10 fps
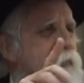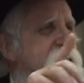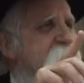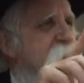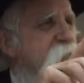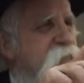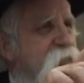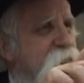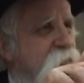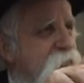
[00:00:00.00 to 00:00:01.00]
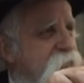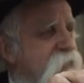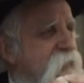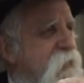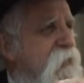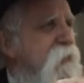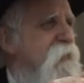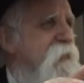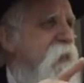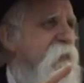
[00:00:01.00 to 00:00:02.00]
the Rebbe said was
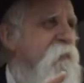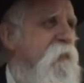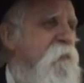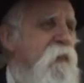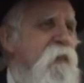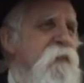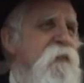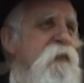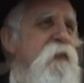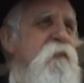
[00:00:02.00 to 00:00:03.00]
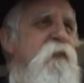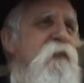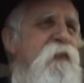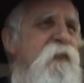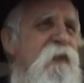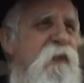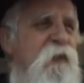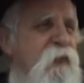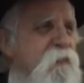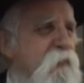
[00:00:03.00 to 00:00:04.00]
that you have to realize that if
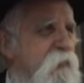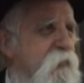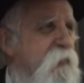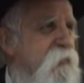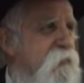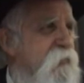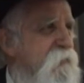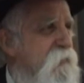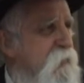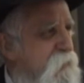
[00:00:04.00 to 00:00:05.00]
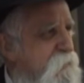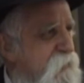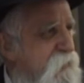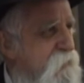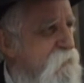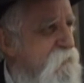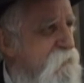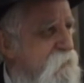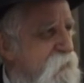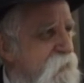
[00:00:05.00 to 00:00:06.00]
you're a chassid of a Rebbe,
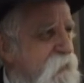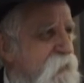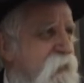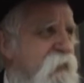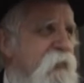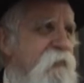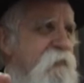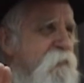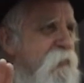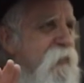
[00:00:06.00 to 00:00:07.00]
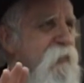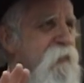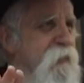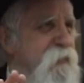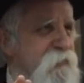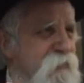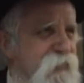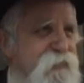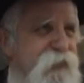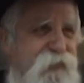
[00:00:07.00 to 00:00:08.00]
then you have to rely on the Rebbe.
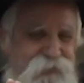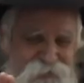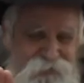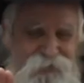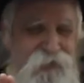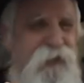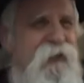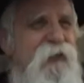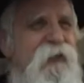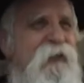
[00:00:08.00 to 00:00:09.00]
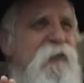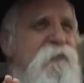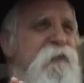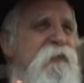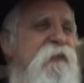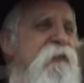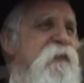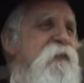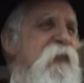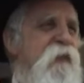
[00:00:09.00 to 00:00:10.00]
Yes. In other words, that
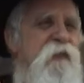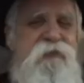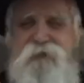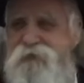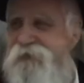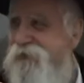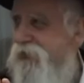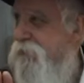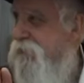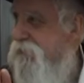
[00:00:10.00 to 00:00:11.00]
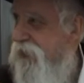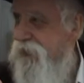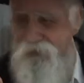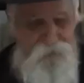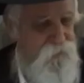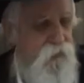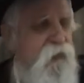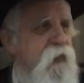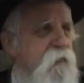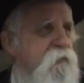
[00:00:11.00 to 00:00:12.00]
these guys, they were right.
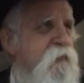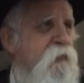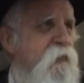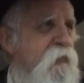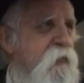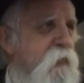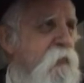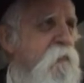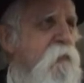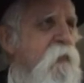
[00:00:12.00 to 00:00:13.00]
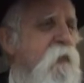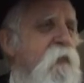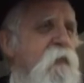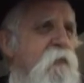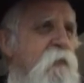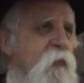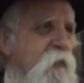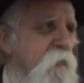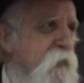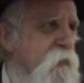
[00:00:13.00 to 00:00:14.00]
They have certain inyanim
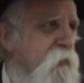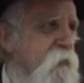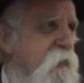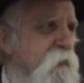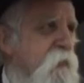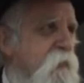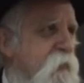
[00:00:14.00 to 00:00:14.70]
that, a man's got a certain